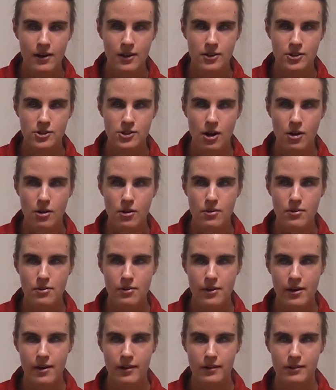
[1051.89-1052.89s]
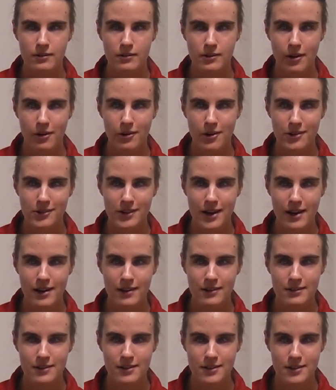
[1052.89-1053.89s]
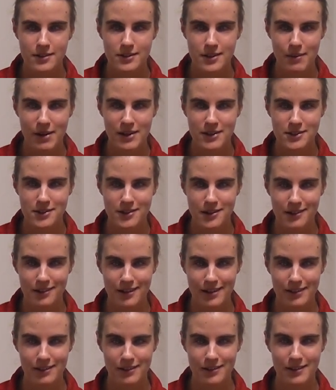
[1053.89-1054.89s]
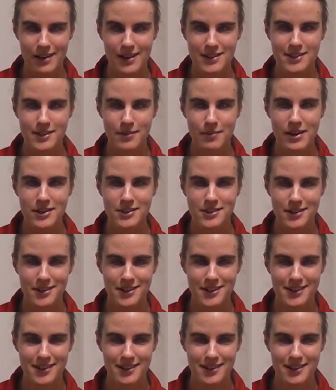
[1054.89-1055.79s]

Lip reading: So the Corona semester, like the last semester